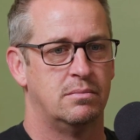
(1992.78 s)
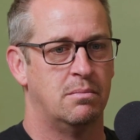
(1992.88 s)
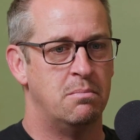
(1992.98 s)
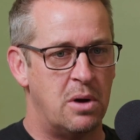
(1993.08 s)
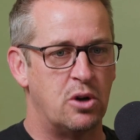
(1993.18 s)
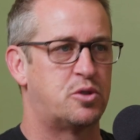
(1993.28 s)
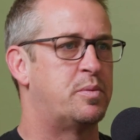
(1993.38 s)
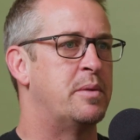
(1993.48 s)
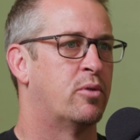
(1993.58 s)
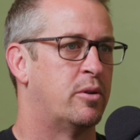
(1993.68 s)

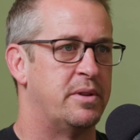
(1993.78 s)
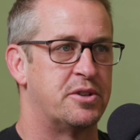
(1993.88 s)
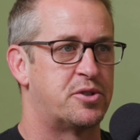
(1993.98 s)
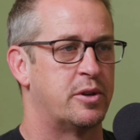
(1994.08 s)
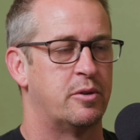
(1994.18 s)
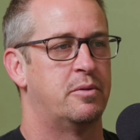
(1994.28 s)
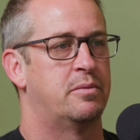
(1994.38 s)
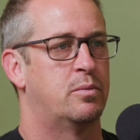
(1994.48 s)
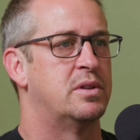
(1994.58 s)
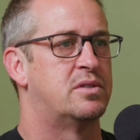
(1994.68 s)
most people in
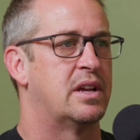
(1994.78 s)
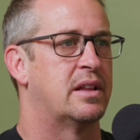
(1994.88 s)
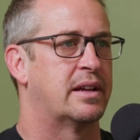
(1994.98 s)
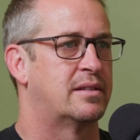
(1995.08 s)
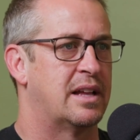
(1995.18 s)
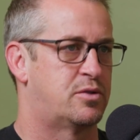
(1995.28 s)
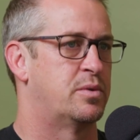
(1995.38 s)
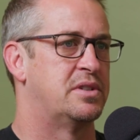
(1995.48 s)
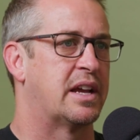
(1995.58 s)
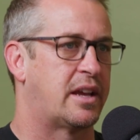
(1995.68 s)
ministry would say like,
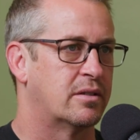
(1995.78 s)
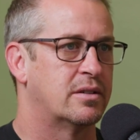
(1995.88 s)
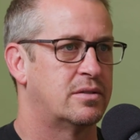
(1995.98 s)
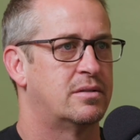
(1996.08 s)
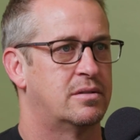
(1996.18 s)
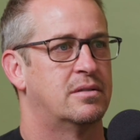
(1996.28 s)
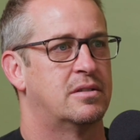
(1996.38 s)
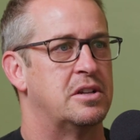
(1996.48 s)
that's ridiculous.